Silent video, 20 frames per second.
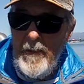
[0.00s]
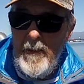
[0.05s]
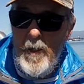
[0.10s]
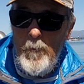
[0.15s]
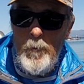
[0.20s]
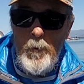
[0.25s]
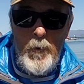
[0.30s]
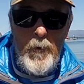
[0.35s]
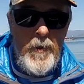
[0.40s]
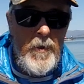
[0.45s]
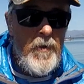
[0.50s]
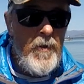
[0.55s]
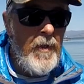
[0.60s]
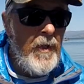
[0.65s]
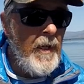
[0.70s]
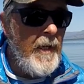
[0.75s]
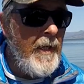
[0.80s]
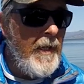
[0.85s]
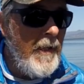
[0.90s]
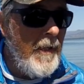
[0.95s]
upper end of the
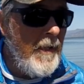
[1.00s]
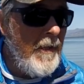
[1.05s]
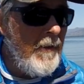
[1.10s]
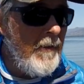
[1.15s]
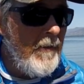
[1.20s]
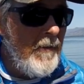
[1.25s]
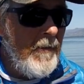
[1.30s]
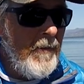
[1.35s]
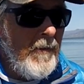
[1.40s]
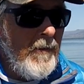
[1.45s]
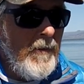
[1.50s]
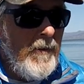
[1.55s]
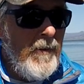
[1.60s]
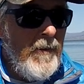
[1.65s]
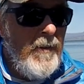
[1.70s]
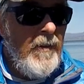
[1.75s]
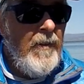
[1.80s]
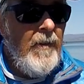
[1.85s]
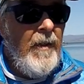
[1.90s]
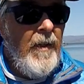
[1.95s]
lake,
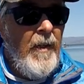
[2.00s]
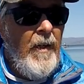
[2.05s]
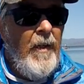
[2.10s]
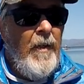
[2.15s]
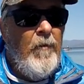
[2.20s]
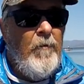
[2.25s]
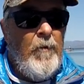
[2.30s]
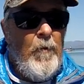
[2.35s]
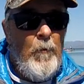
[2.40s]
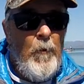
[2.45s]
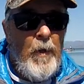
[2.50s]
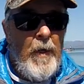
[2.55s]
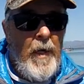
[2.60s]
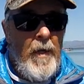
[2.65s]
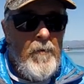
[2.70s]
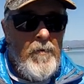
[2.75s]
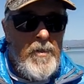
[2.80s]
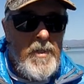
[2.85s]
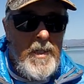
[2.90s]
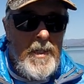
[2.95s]
from what
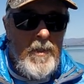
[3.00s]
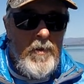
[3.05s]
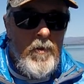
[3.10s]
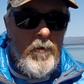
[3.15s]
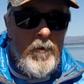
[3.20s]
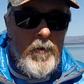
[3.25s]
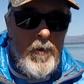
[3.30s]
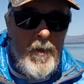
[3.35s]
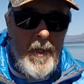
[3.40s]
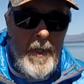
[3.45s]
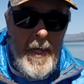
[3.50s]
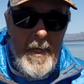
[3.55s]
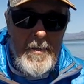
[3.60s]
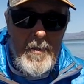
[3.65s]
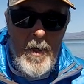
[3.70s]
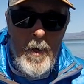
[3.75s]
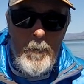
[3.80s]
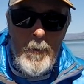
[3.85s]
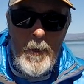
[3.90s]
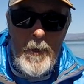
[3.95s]
I've seen over the
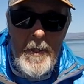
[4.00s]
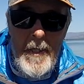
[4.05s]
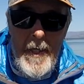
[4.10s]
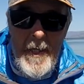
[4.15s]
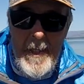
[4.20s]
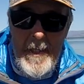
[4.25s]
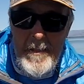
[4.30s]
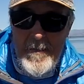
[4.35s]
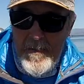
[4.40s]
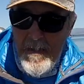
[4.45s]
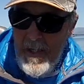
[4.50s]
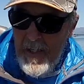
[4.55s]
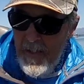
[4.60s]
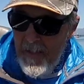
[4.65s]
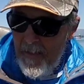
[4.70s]
last couple of days,